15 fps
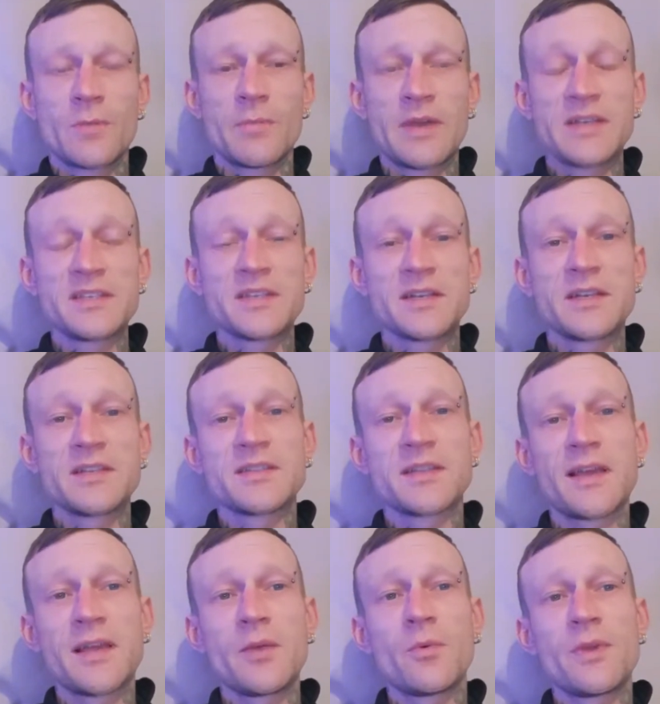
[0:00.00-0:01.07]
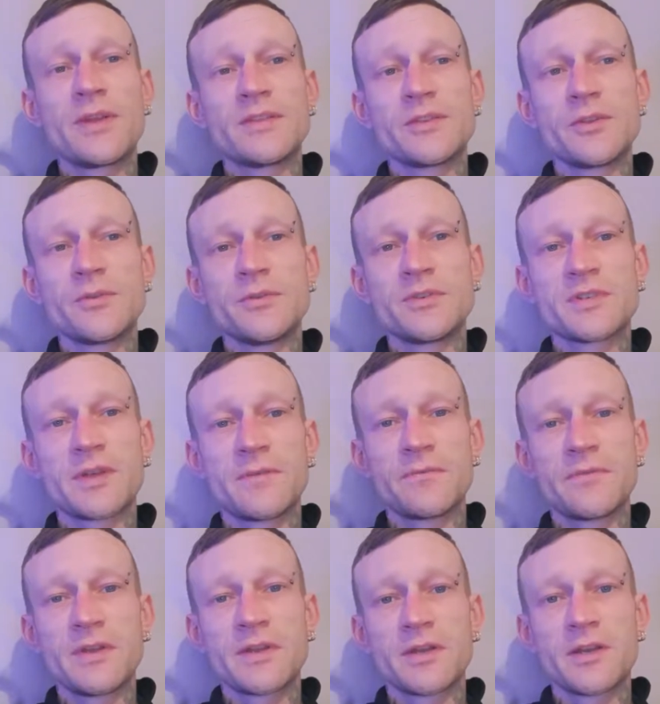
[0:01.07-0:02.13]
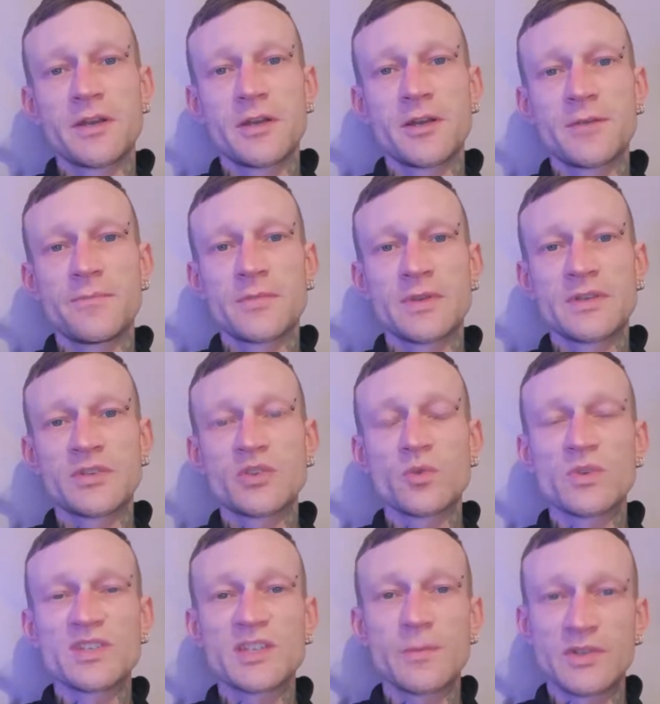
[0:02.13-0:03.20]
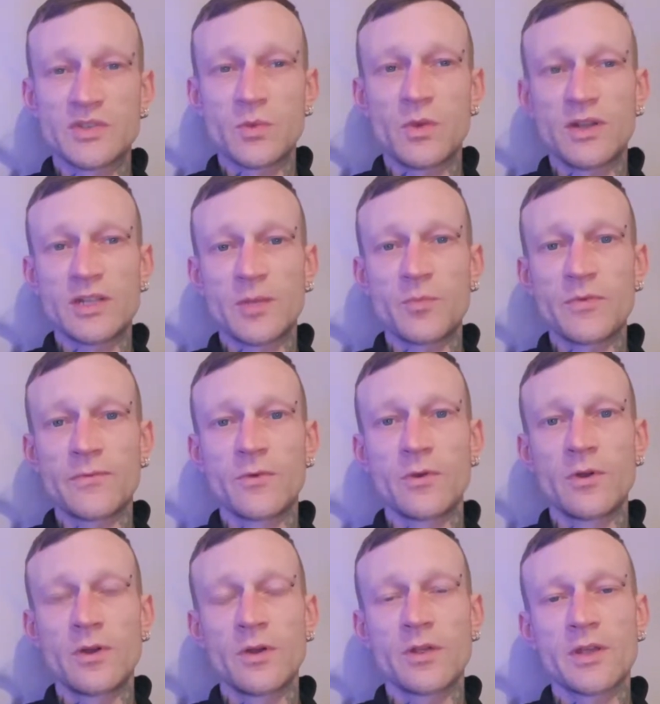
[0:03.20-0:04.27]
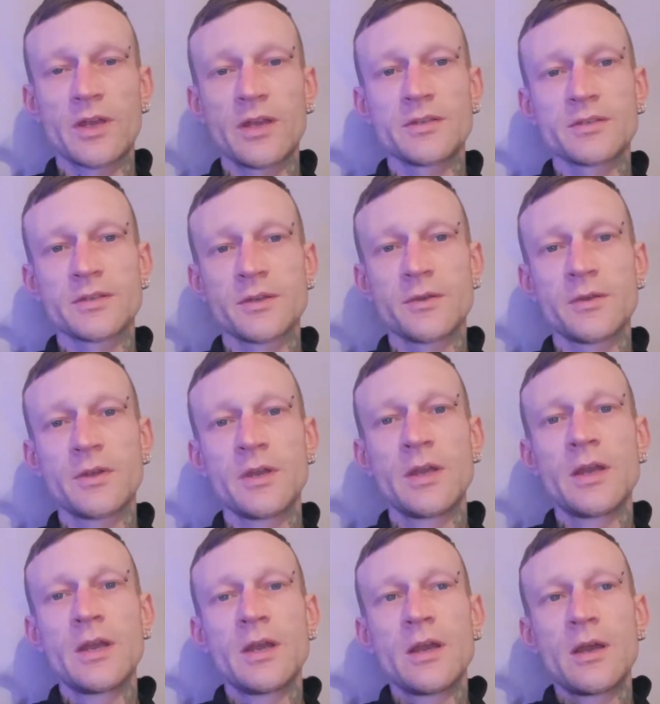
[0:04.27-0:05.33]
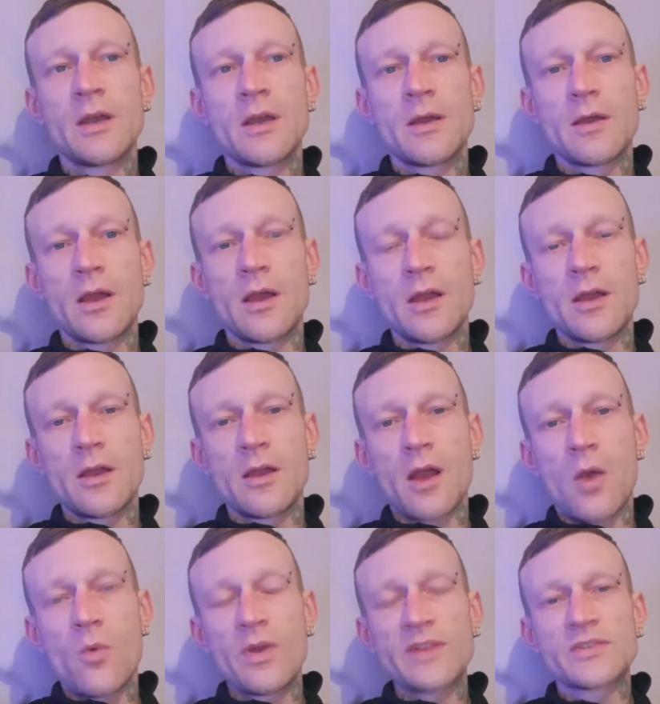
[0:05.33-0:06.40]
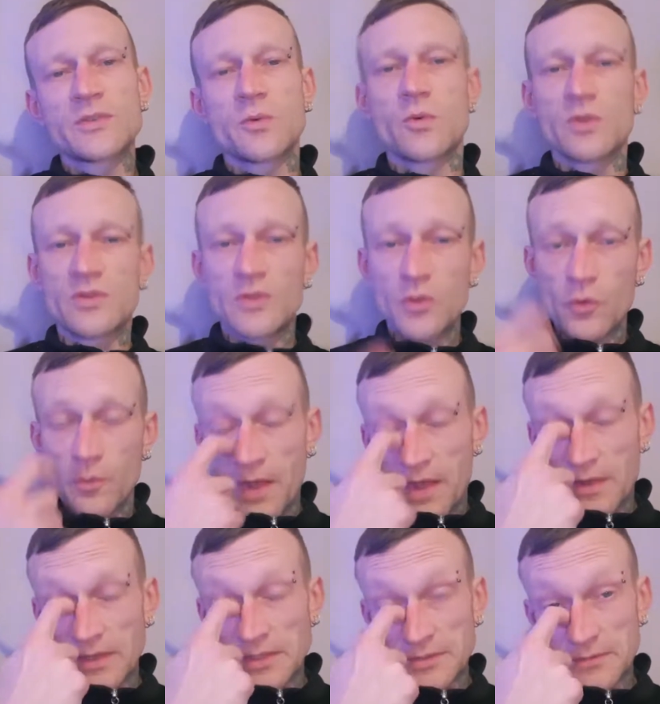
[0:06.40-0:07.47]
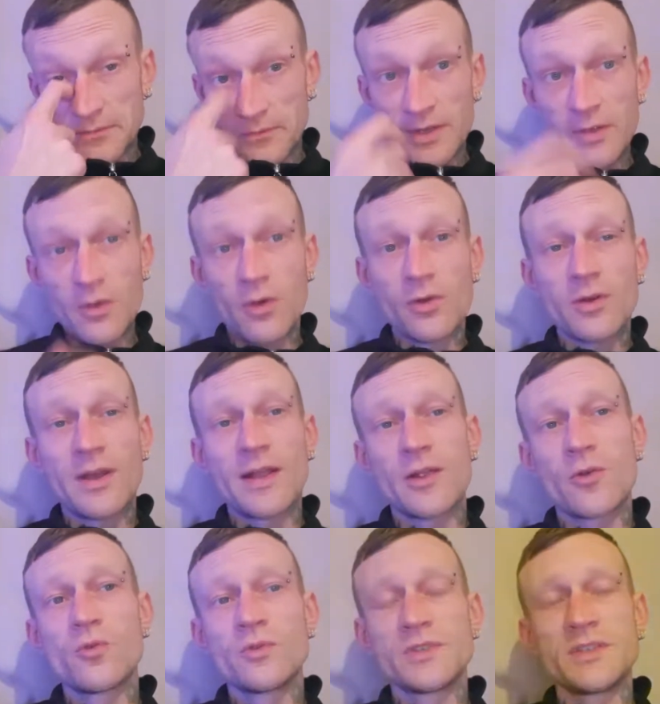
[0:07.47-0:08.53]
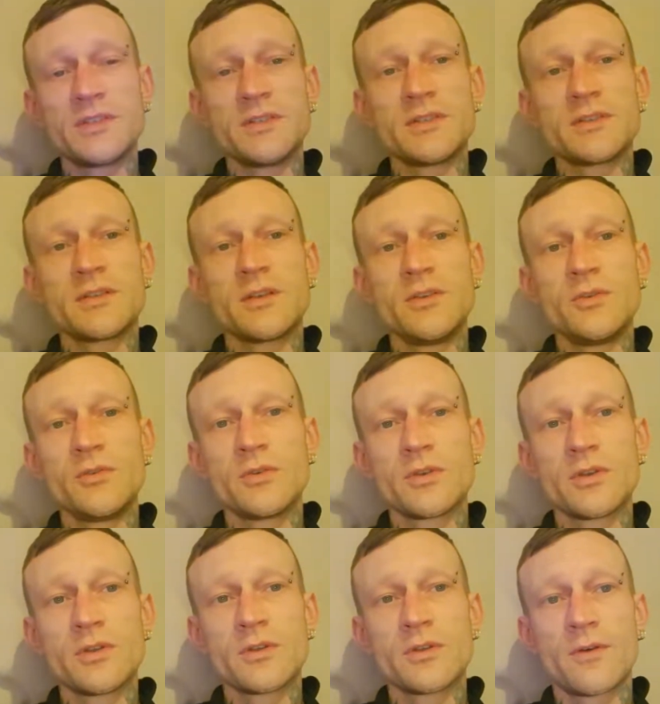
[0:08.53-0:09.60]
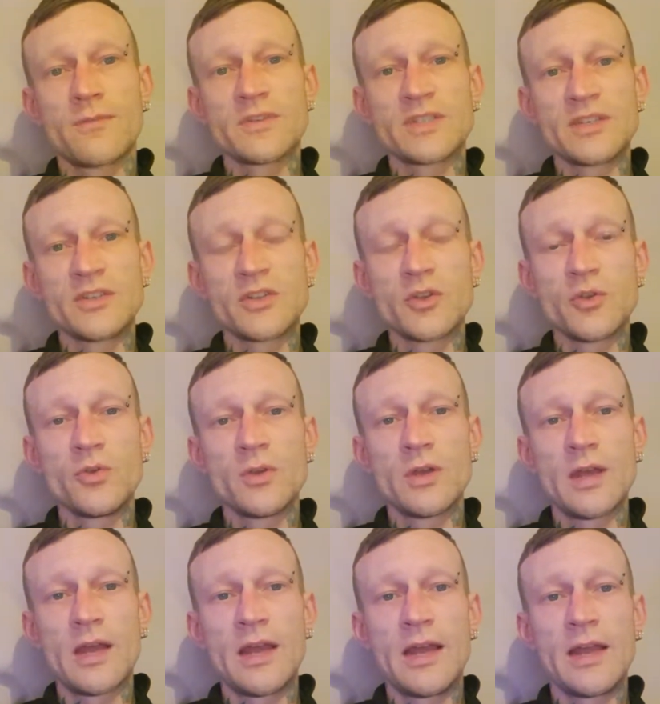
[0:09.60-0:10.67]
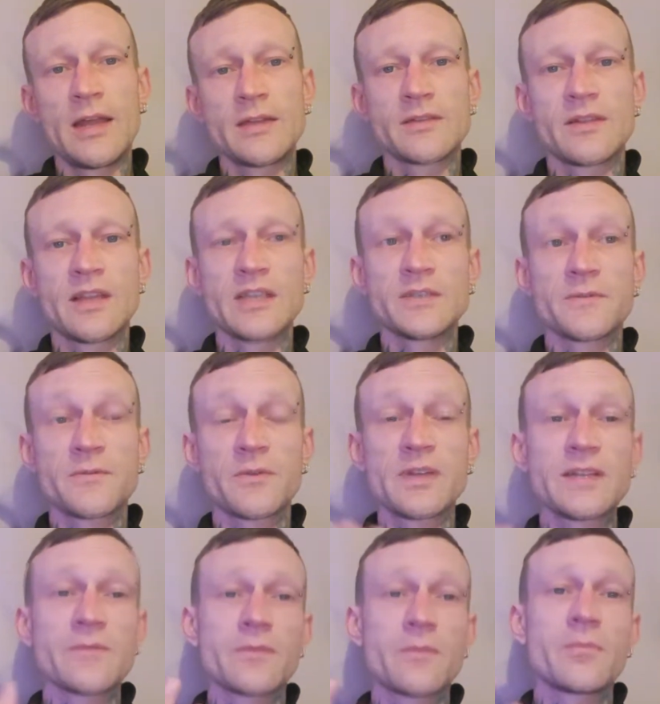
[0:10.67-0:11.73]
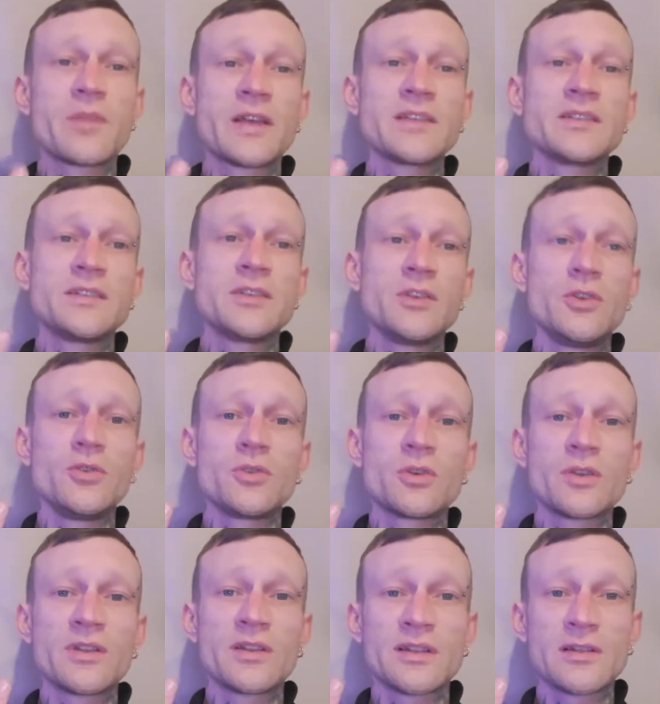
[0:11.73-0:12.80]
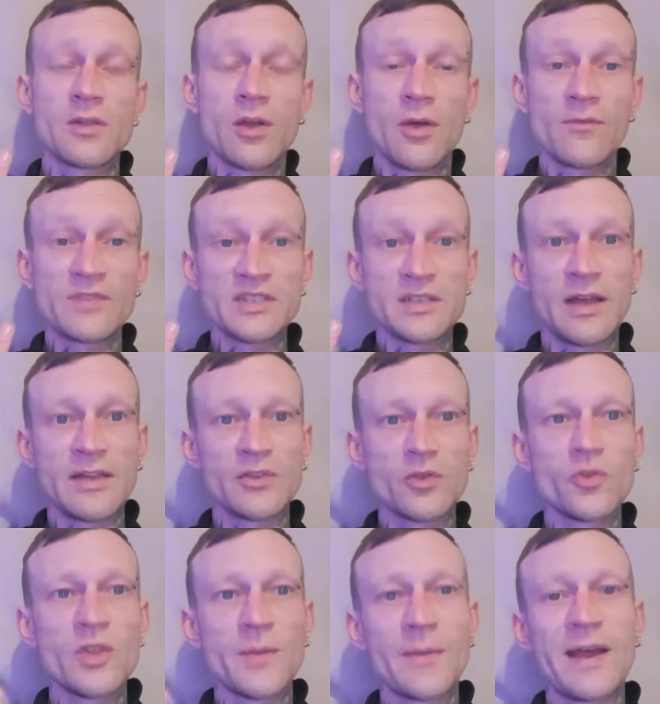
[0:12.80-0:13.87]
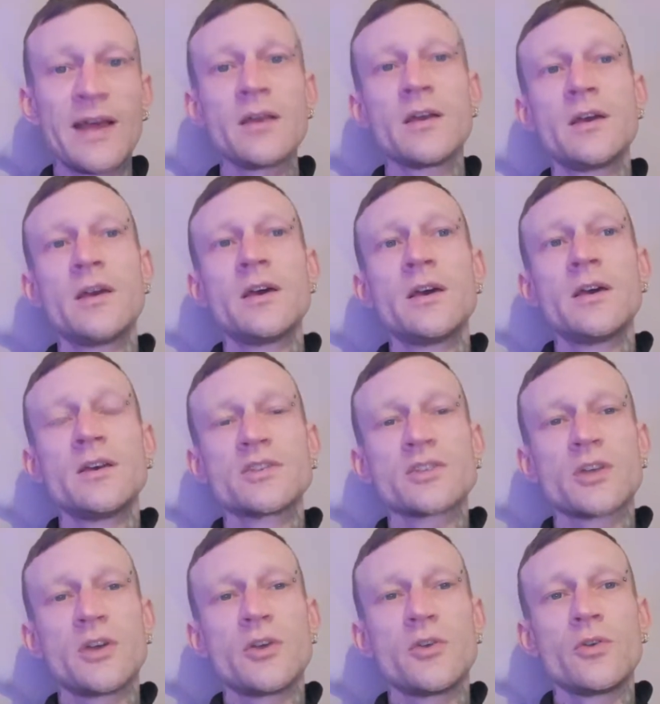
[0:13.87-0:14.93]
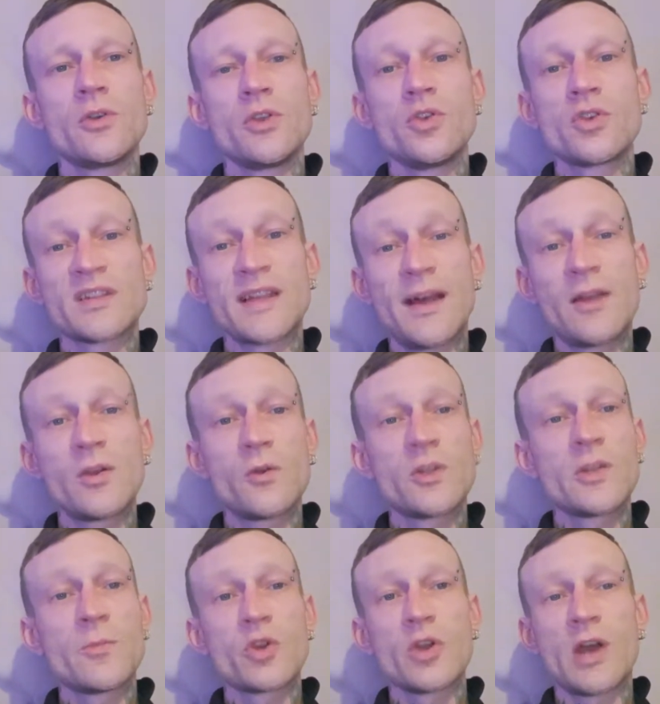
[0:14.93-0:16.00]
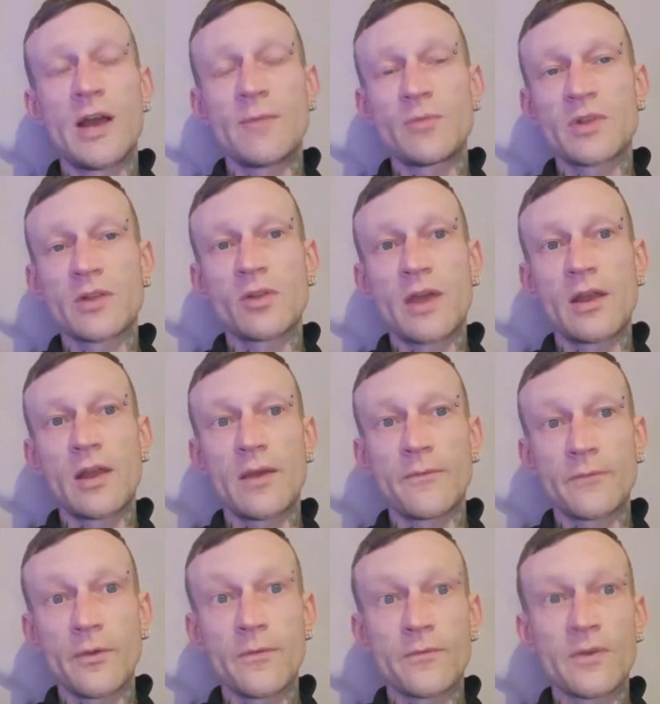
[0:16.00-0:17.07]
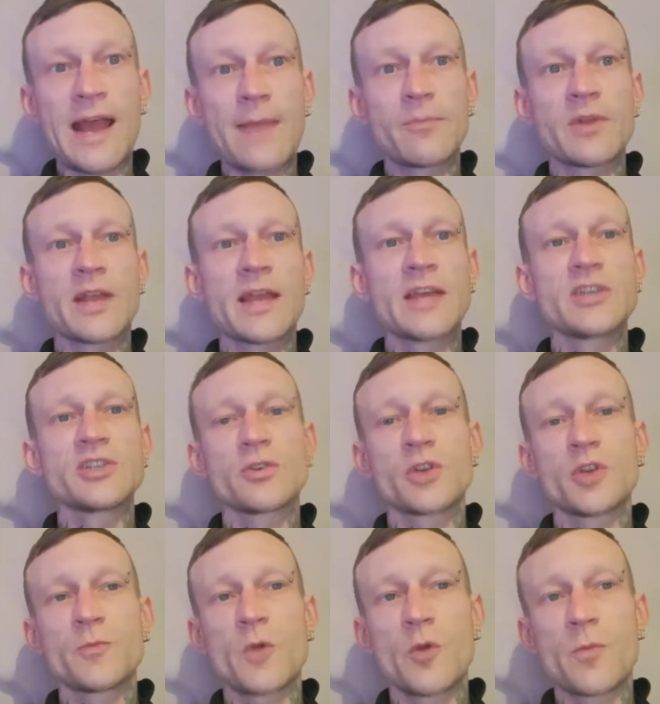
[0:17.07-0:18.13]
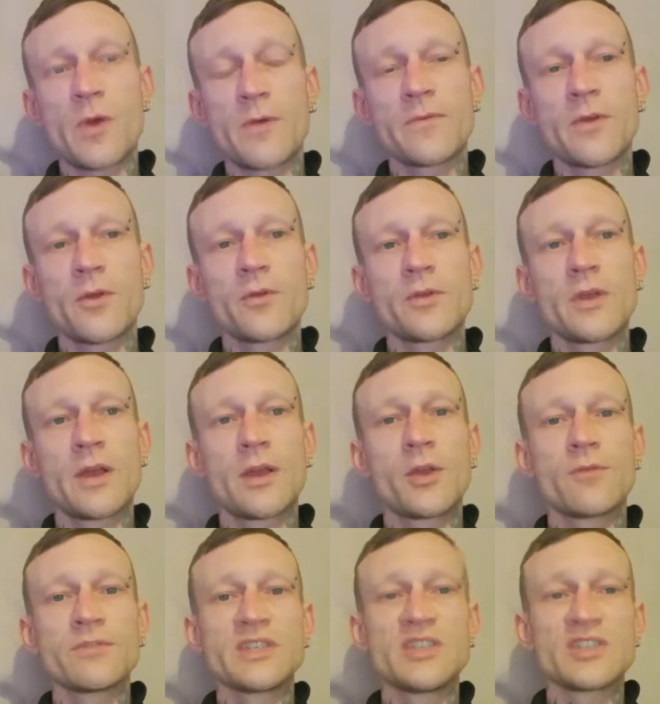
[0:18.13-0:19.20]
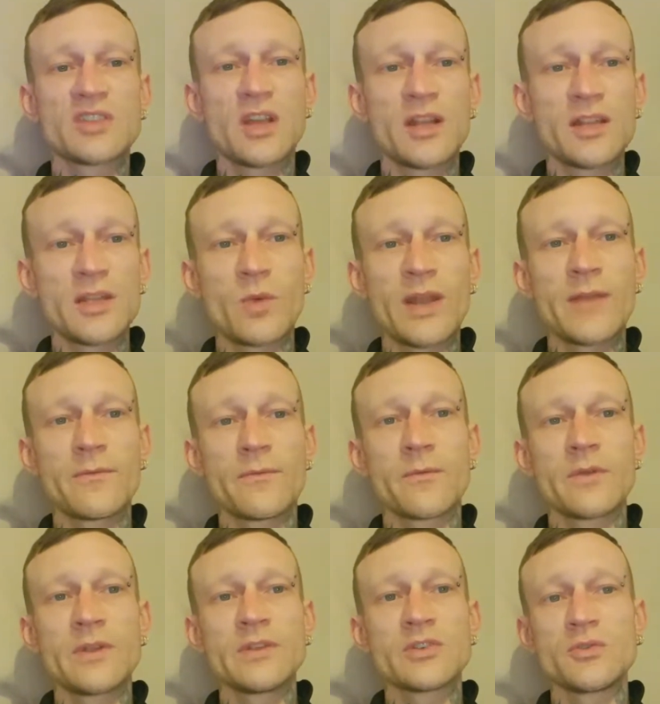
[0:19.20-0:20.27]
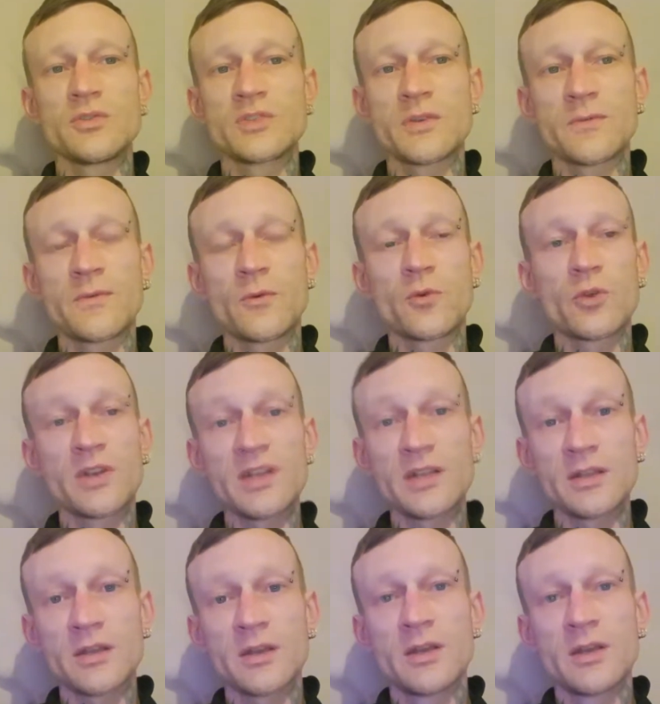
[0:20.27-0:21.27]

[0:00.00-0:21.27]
Basically, today I wanted to do something sort of similar to what I've done before. Okay, so I wanted to talk to you about these free online courses that you can obviously do, and there's three different places that you can obviously like do them at. So you can download them on your app, like for an application on your mobile phone, and obviously study whenever it suits to fill your need.